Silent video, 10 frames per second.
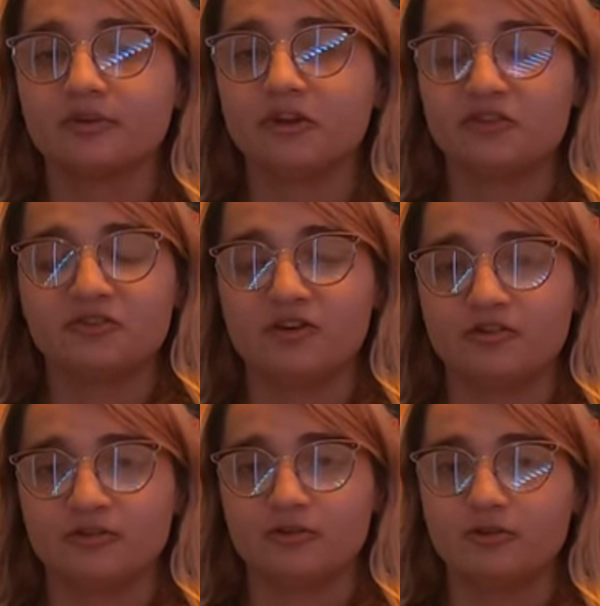it
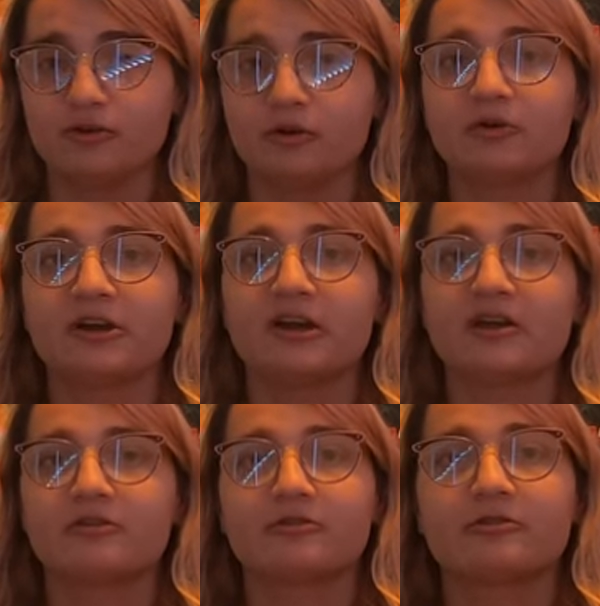just couldn't hurt, I
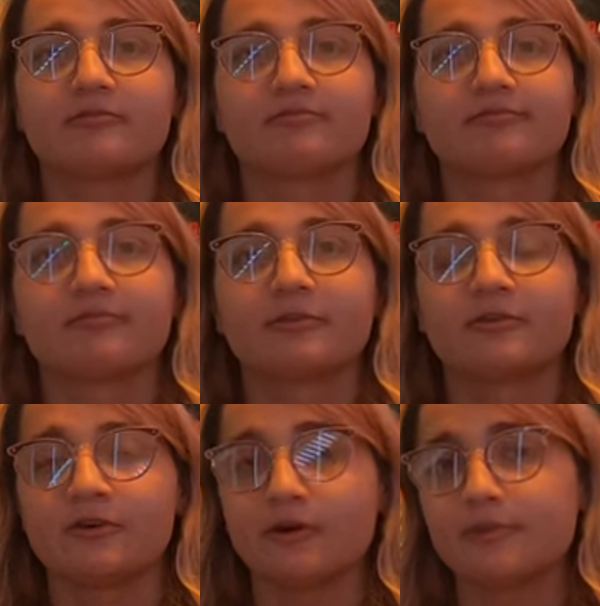guess.
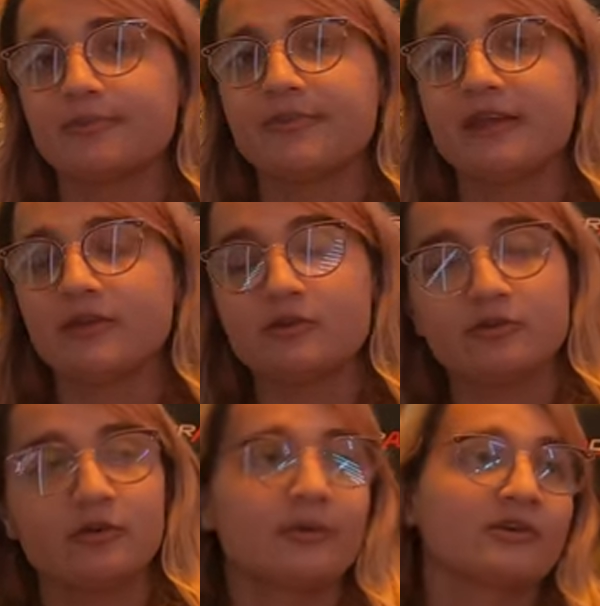So, thank you
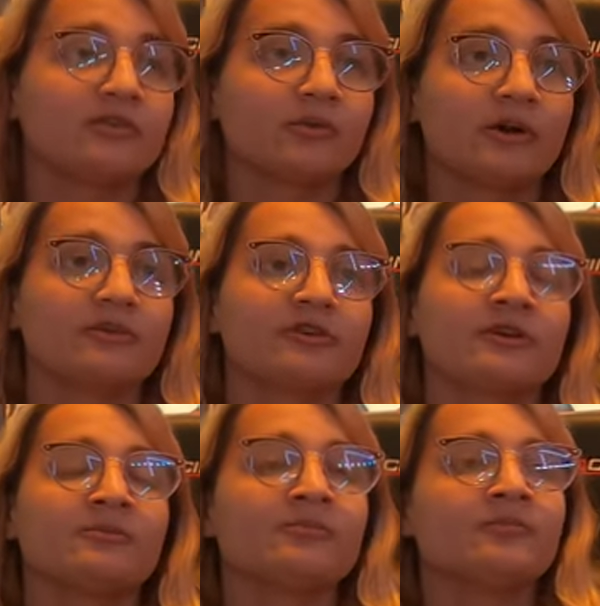so much for
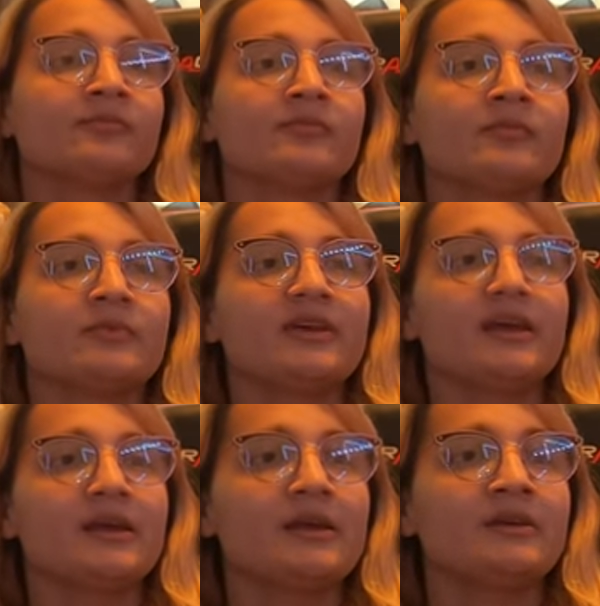watching,
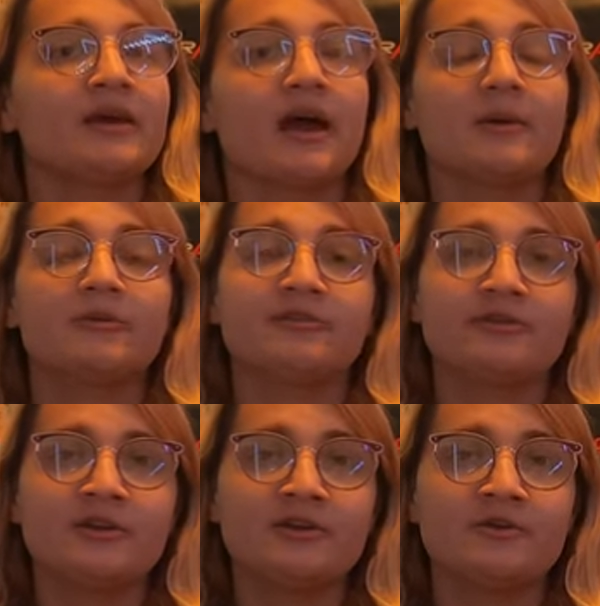and I will
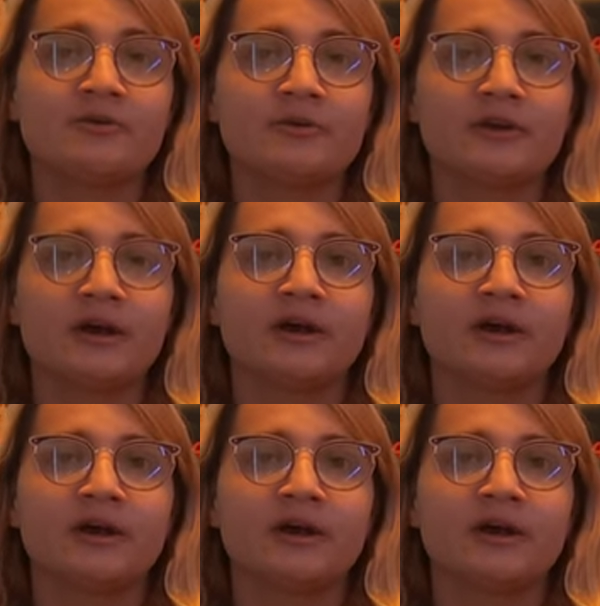see you,